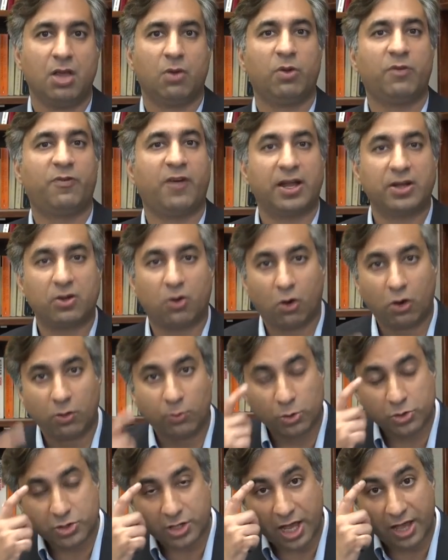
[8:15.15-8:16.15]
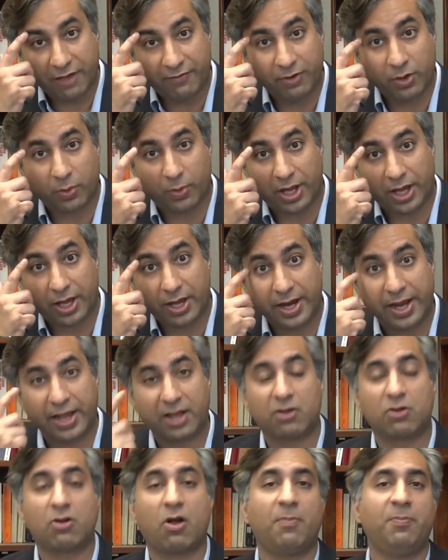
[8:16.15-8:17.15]
we find almost everywhere a
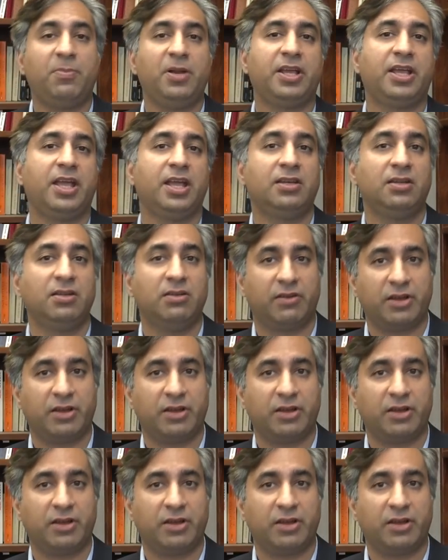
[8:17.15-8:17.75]
complicated